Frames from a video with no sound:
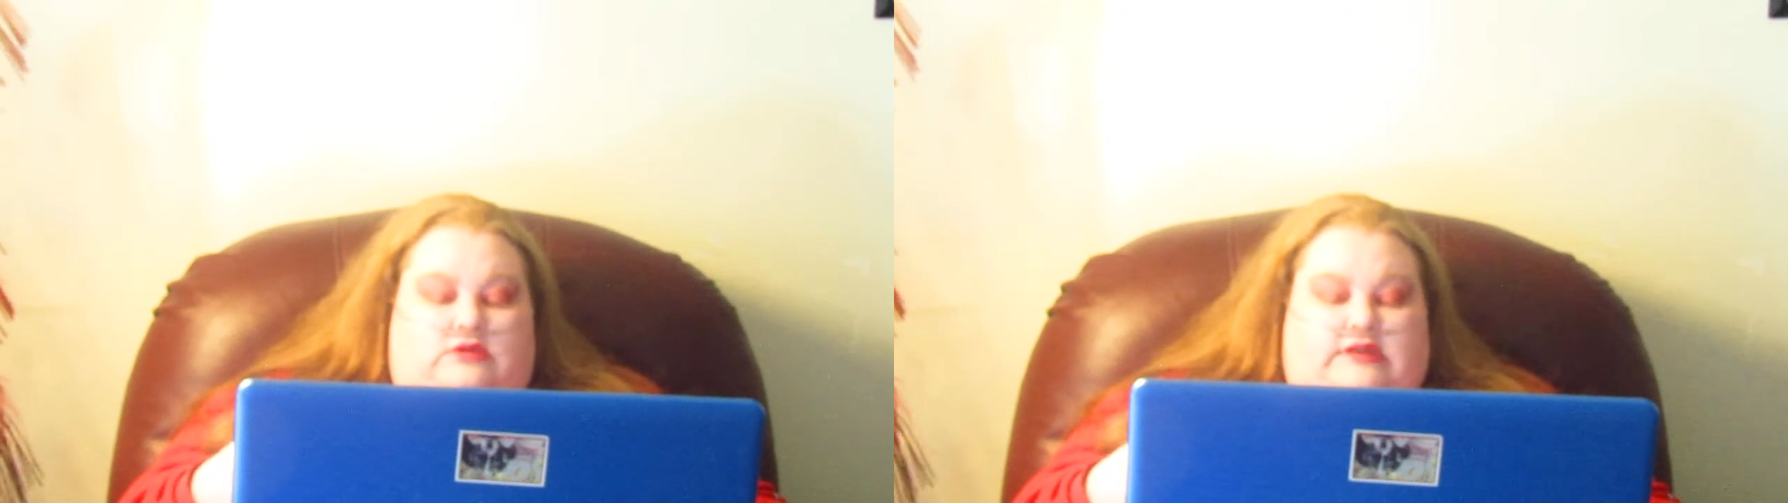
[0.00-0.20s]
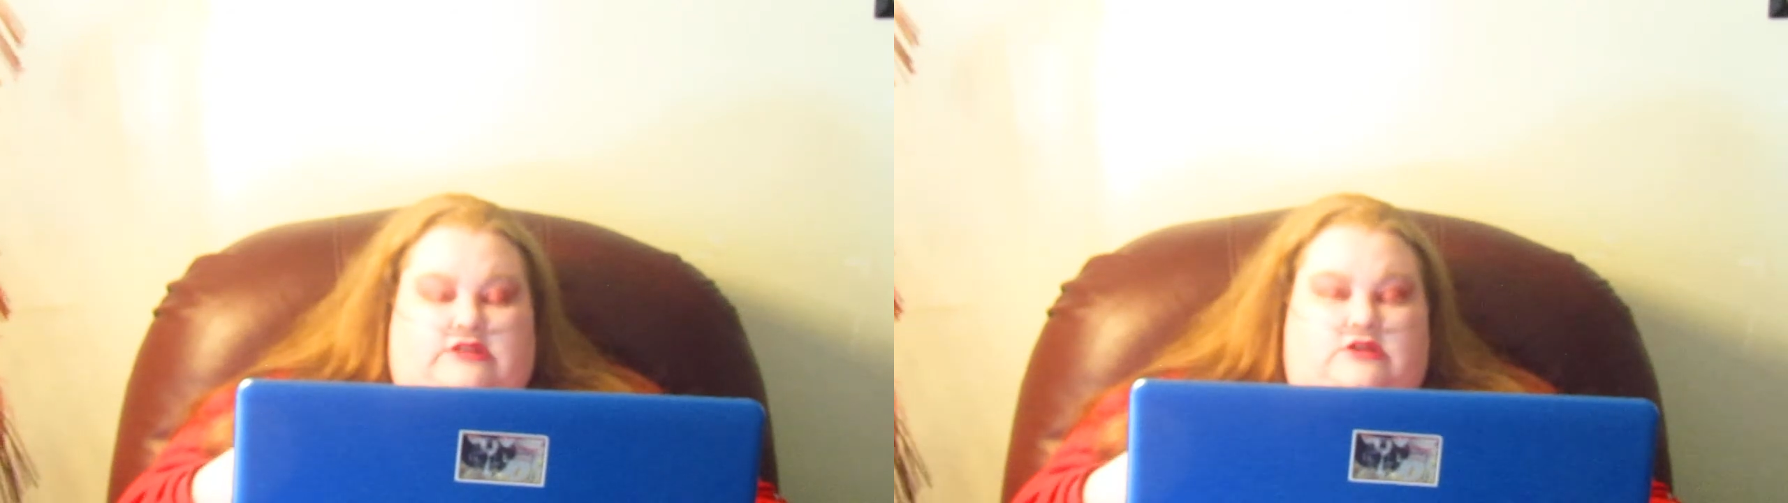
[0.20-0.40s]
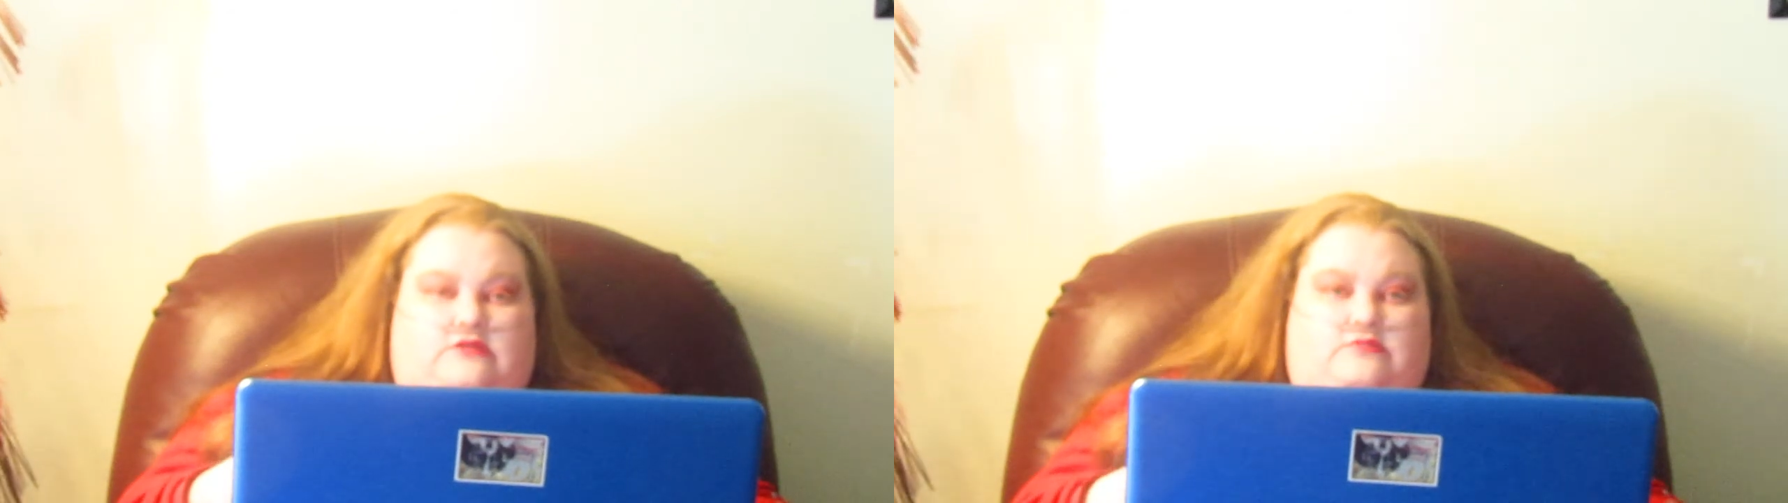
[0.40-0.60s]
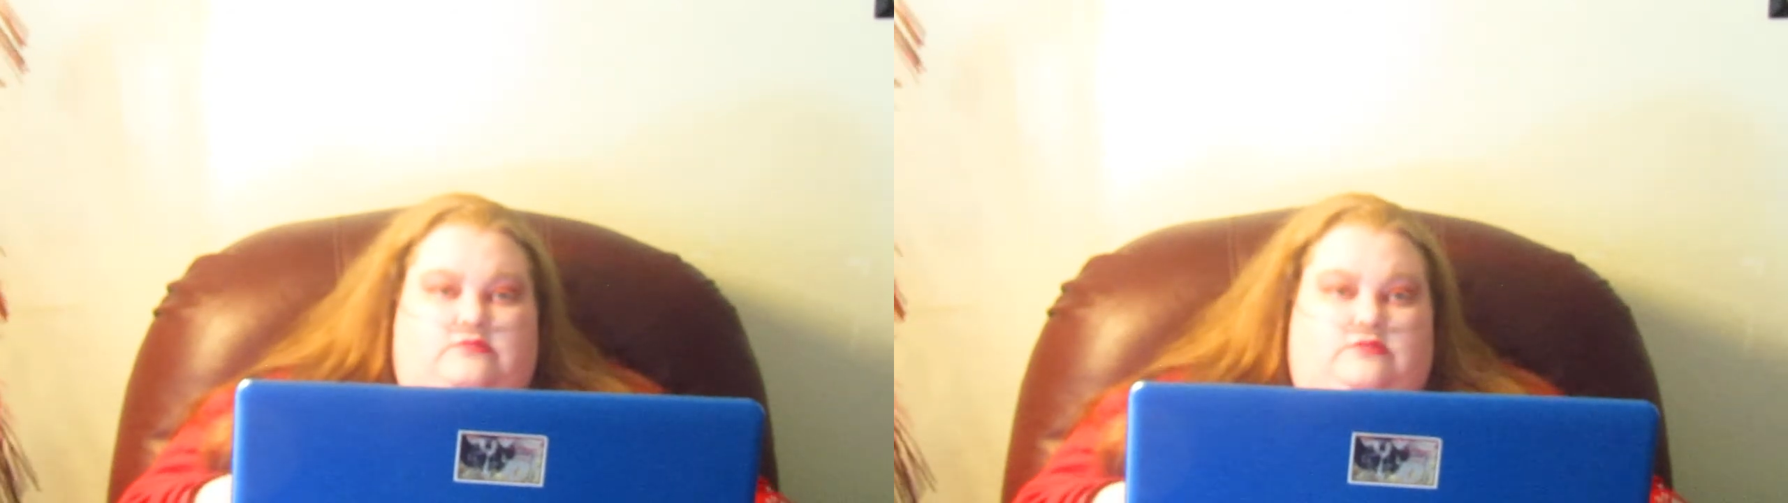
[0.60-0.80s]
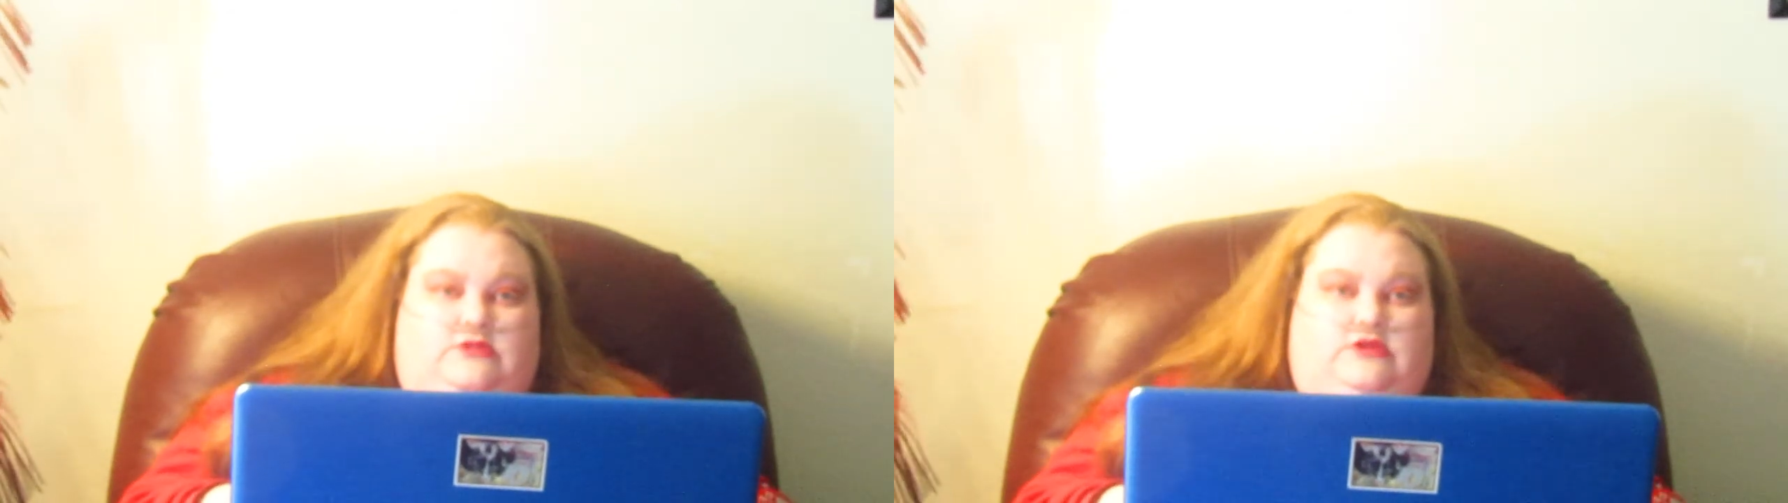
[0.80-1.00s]
get to,
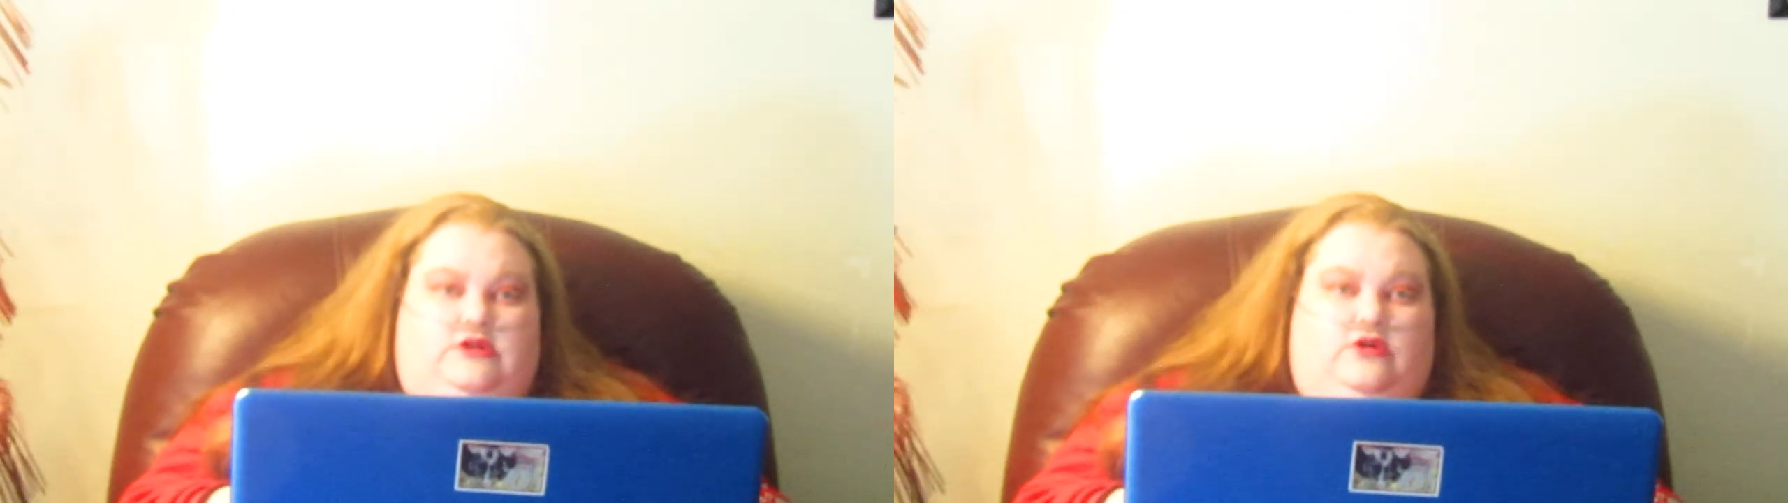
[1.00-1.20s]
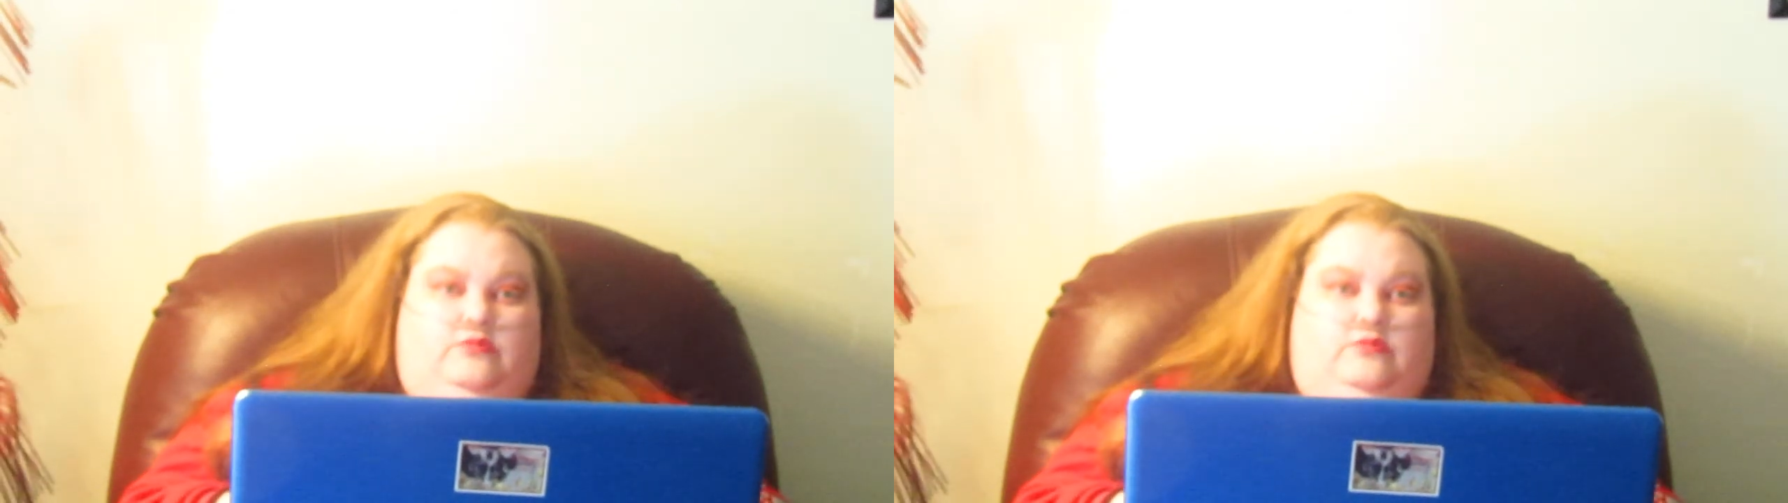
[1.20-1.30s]
you know,